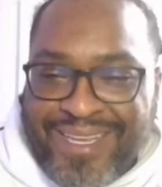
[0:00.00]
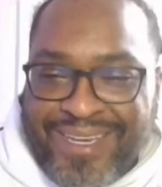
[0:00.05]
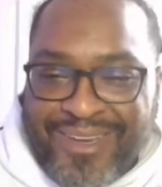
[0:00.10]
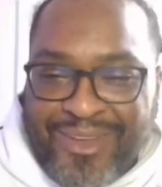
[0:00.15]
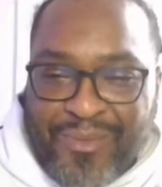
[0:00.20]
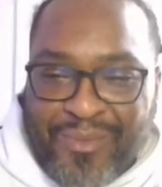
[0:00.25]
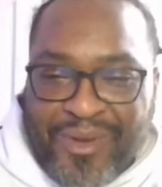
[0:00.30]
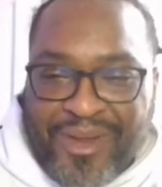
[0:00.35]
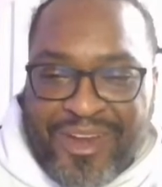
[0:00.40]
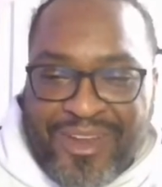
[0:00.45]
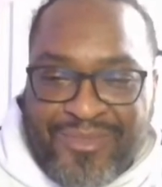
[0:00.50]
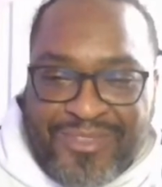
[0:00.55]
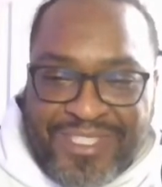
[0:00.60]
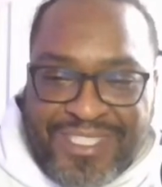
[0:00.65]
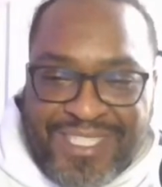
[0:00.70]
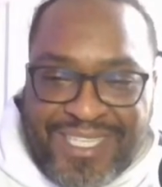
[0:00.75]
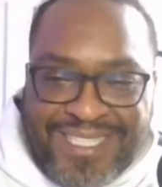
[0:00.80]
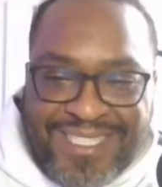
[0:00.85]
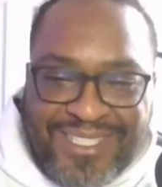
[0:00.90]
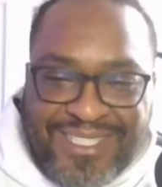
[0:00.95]
No, Mary
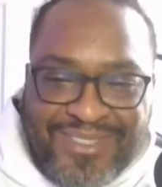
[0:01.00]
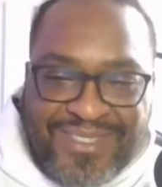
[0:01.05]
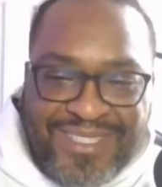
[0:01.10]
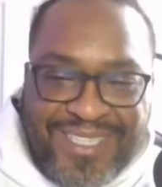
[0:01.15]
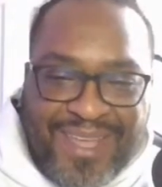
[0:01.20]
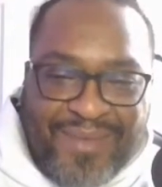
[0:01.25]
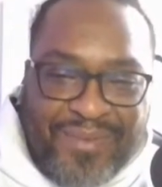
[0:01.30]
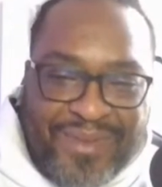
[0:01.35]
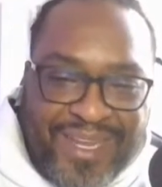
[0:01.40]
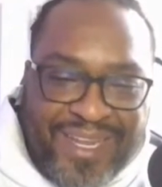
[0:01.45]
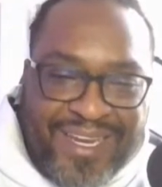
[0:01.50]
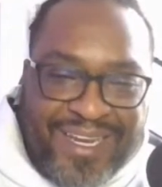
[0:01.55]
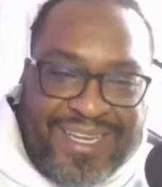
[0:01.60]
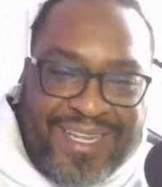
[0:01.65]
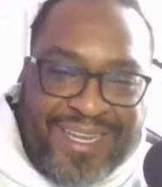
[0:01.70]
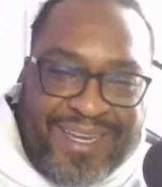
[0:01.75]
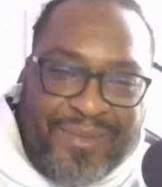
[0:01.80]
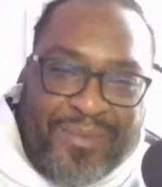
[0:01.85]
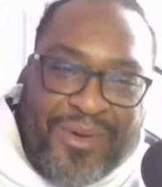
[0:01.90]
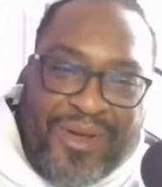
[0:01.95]
was just two-stepping at a
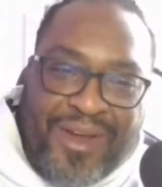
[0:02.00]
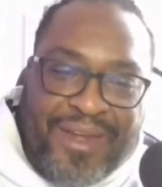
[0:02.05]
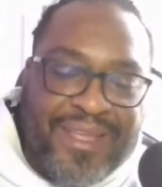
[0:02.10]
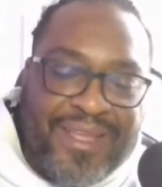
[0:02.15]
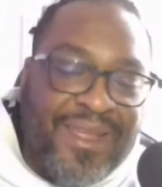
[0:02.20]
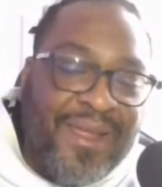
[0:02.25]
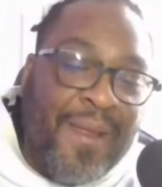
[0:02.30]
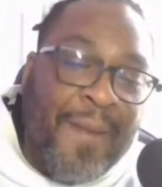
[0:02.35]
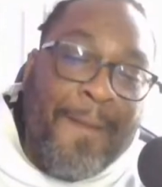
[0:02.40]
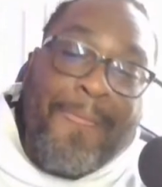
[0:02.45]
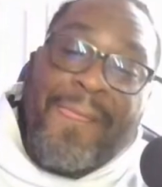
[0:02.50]
Diddy party.